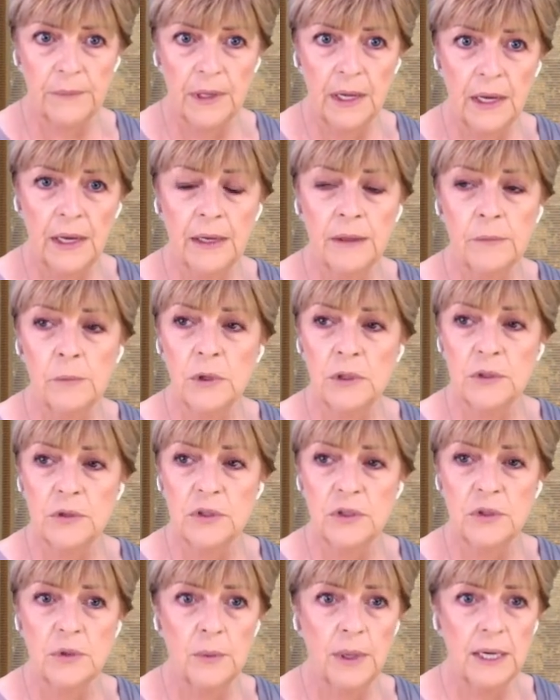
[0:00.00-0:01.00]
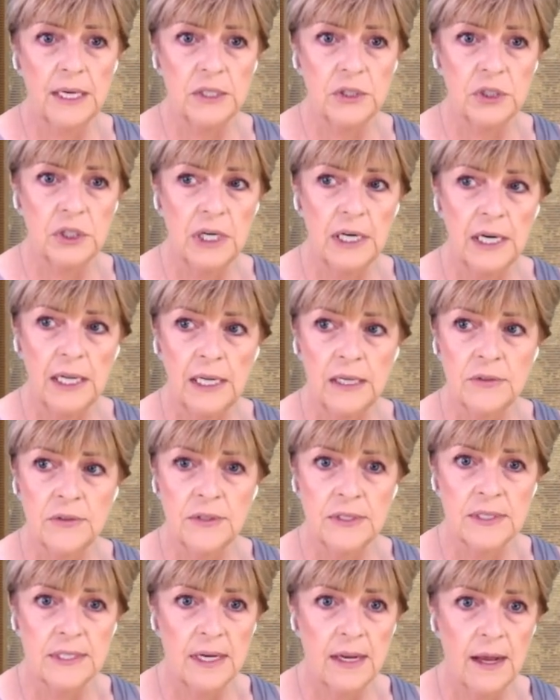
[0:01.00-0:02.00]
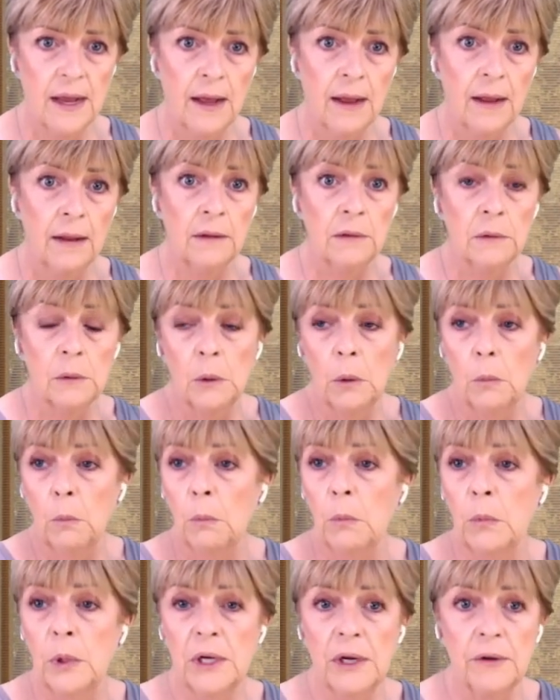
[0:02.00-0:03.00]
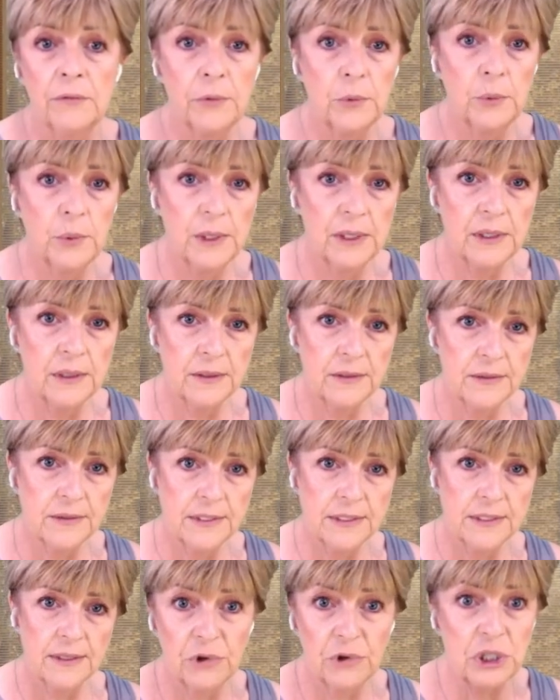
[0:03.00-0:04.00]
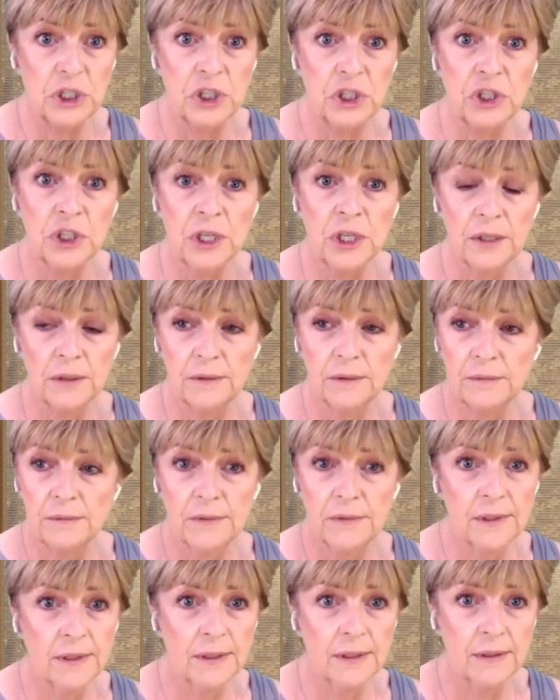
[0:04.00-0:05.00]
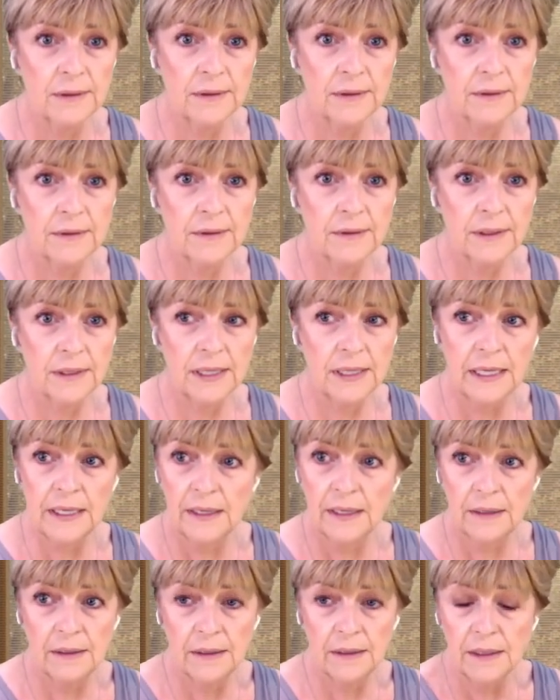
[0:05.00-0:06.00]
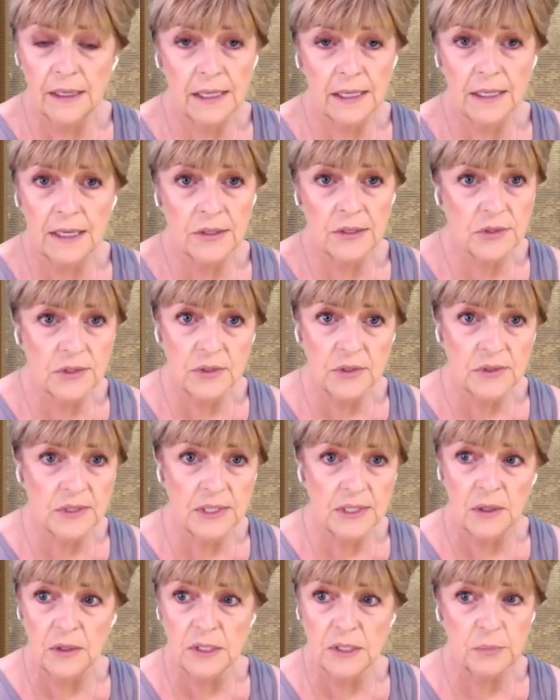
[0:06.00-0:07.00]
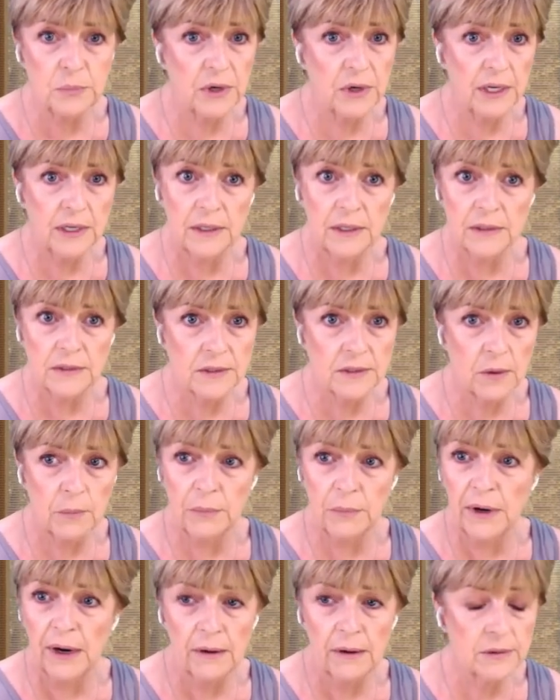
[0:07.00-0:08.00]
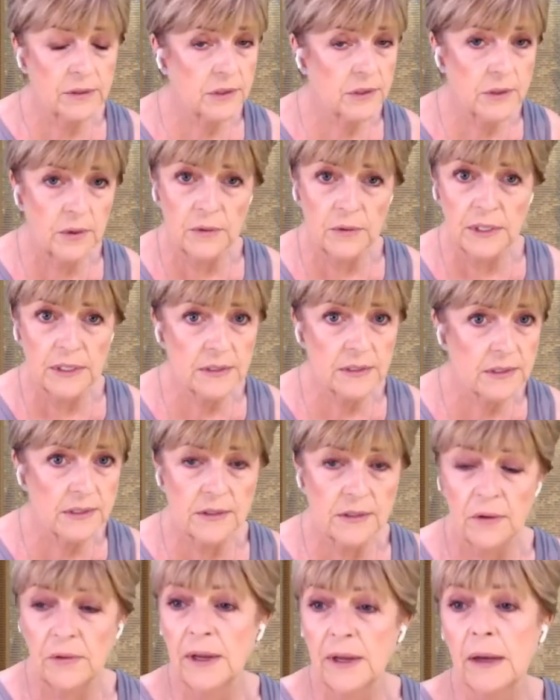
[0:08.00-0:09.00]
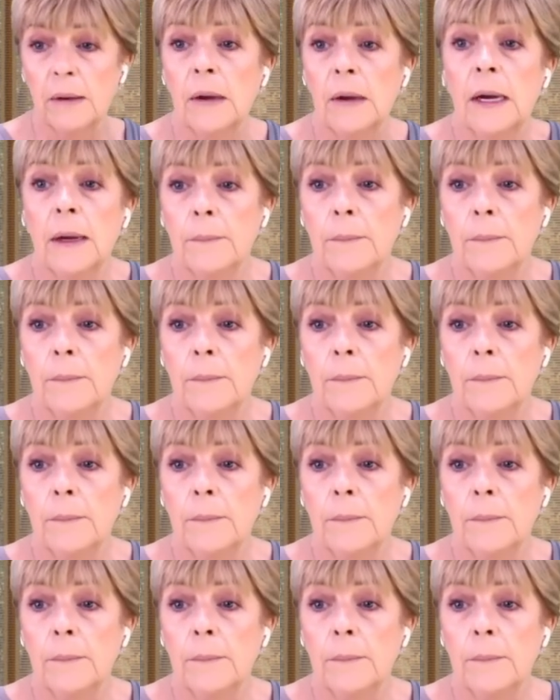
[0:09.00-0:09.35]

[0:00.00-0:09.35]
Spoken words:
I want to actually sell whatever it is. French stick, yeah? And it's not sliced bread, and it's not brown, and it's not this, it's not that.